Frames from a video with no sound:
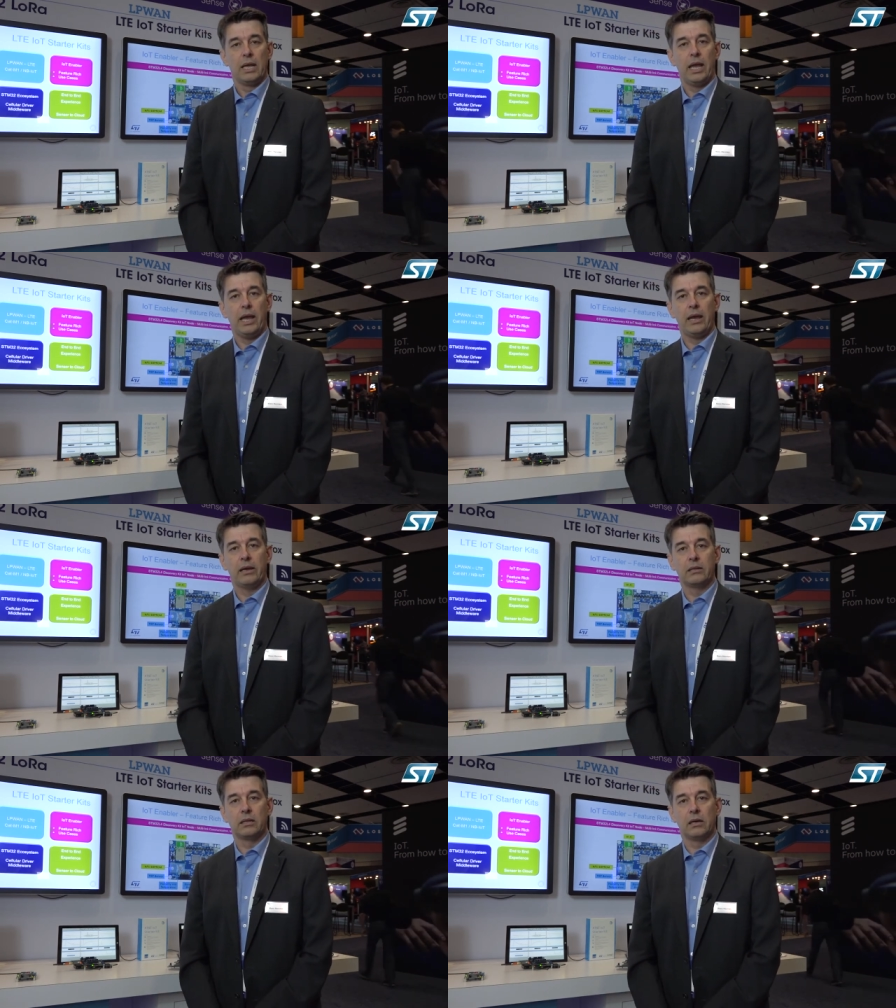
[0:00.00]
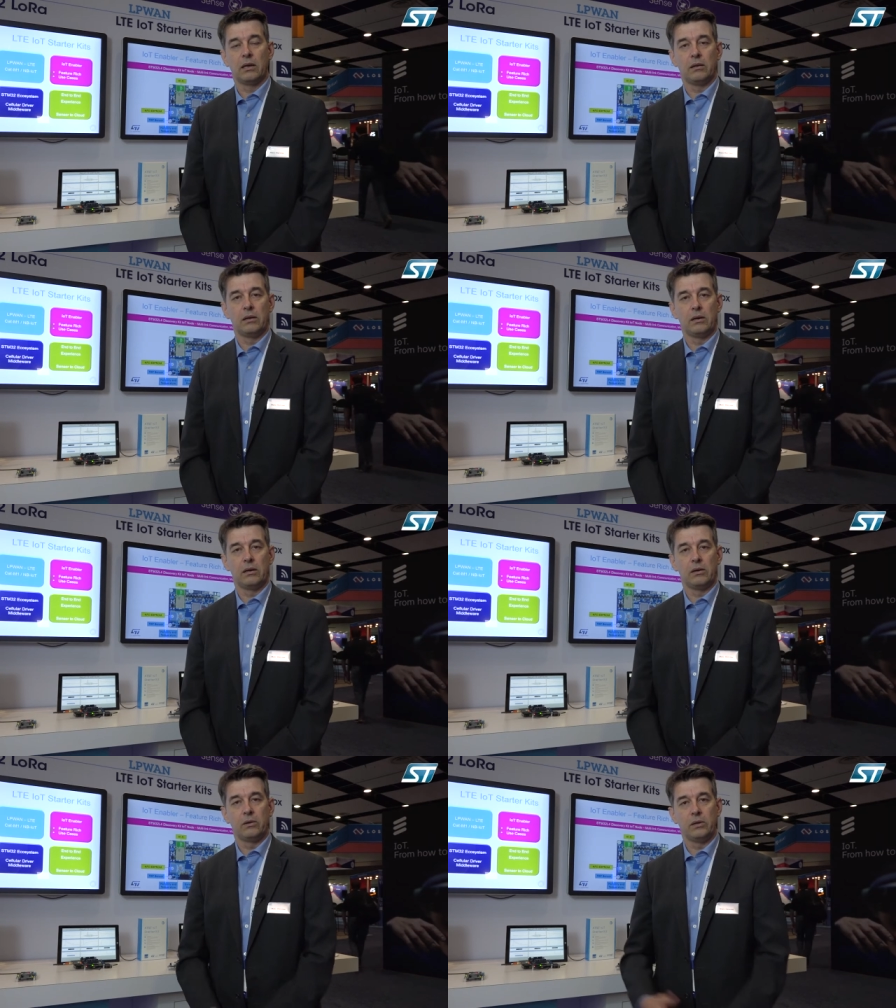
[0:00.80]
And uh,
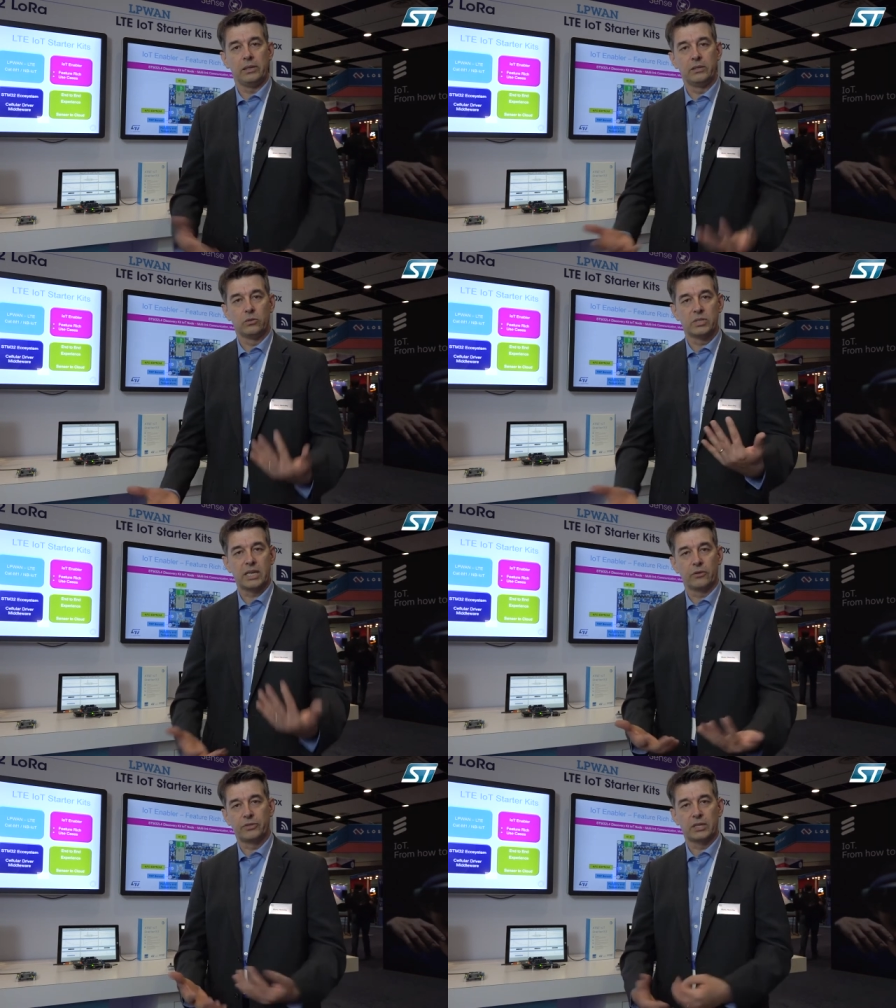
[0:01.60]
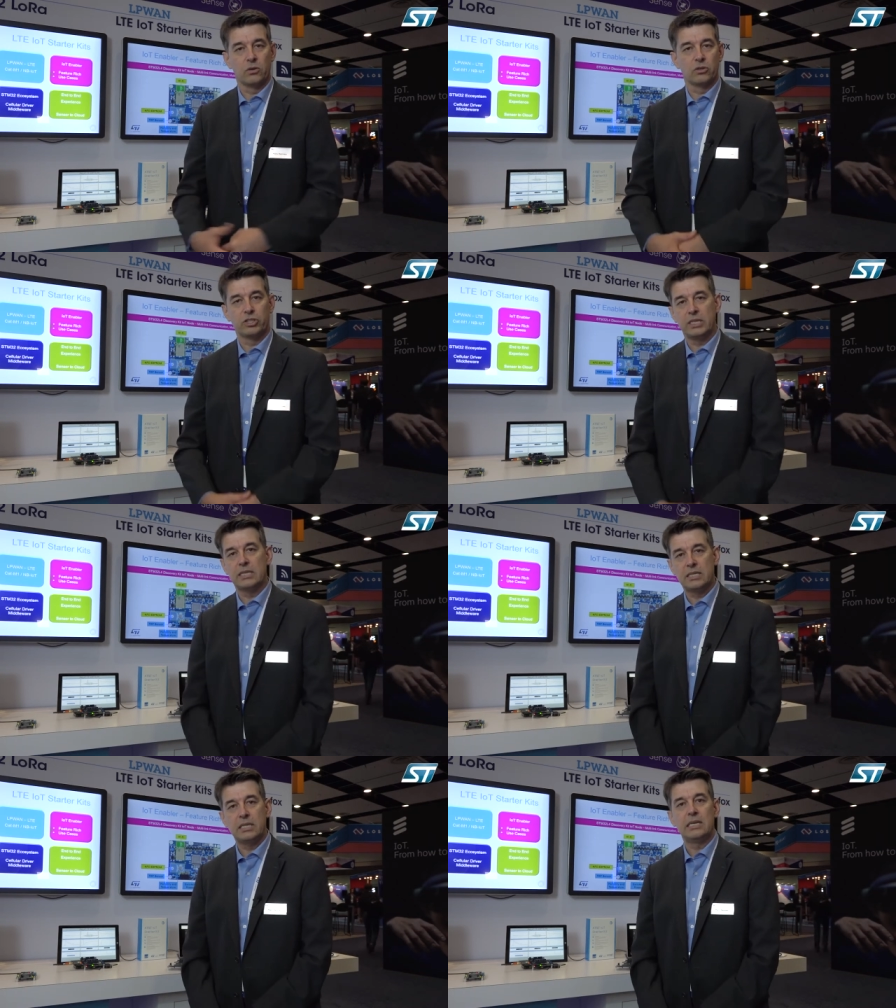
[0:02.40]
uh, in those kind of technology,
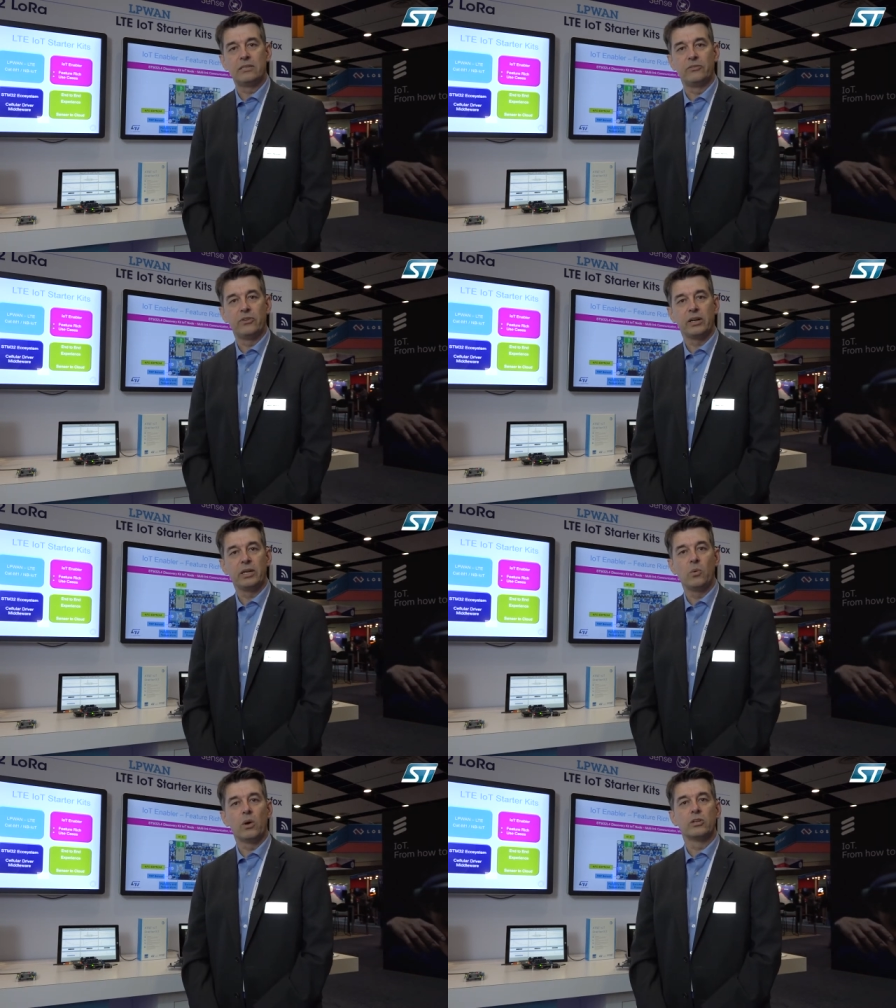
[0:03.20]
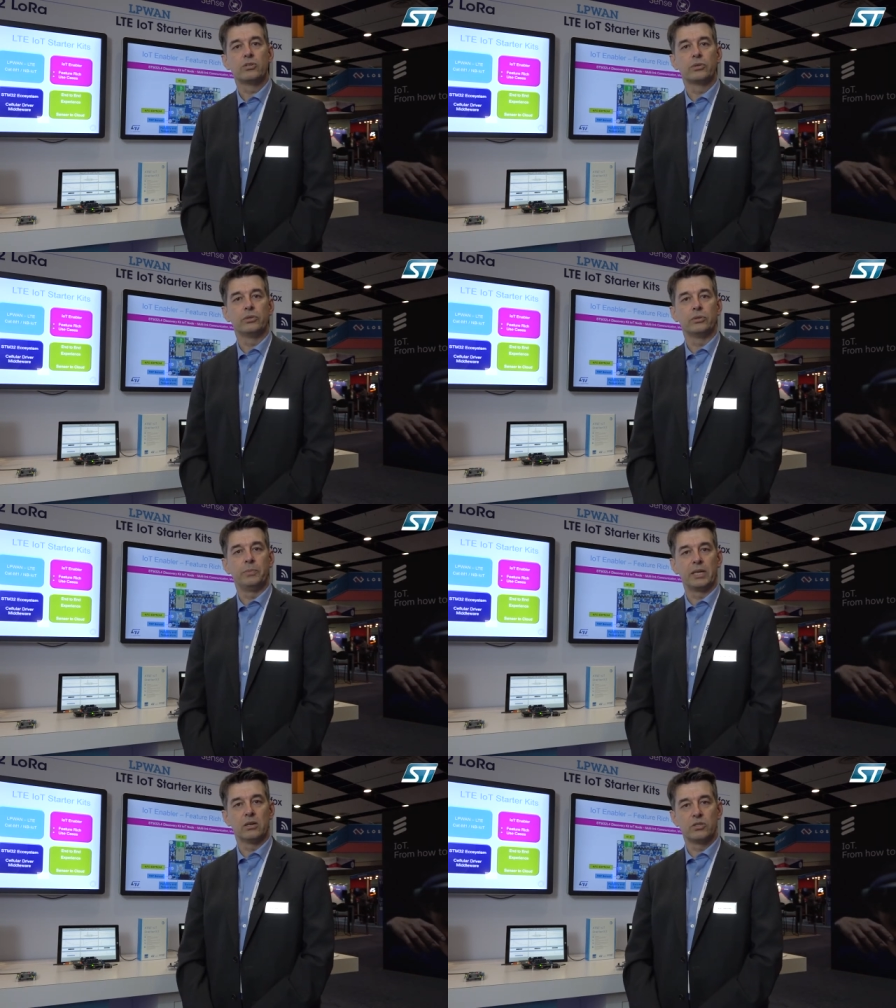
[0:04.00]
ST is very well suited
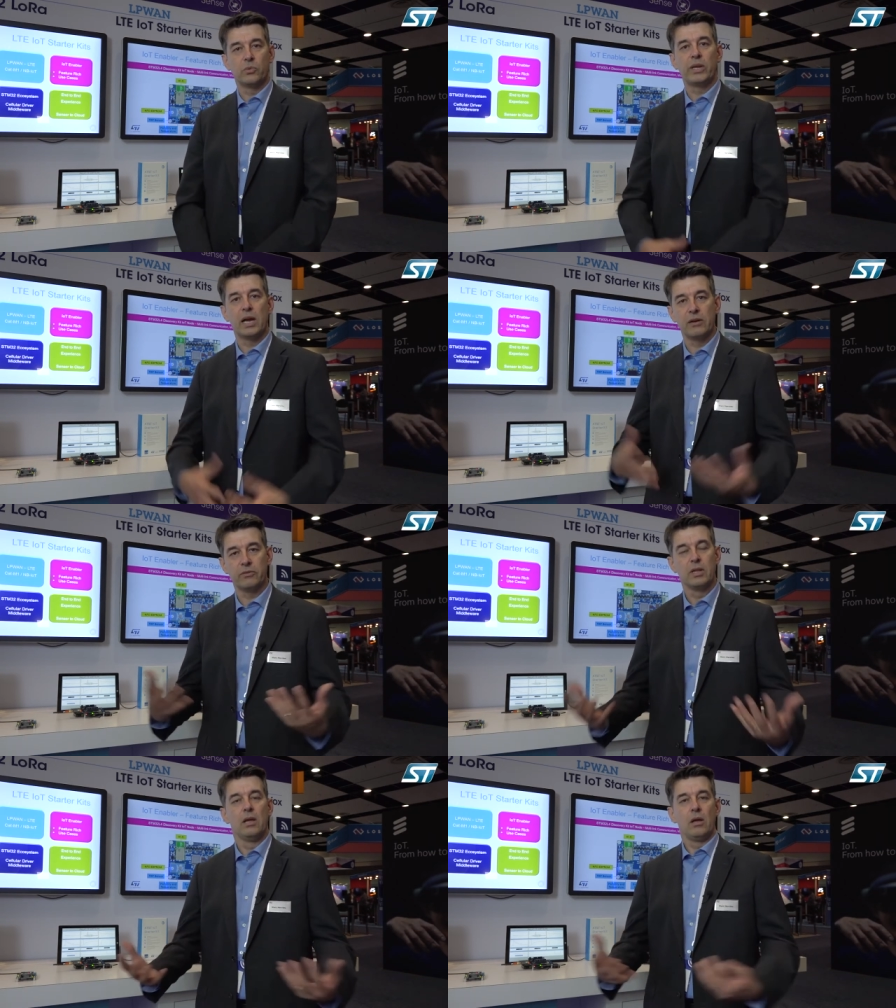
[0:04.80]
because we have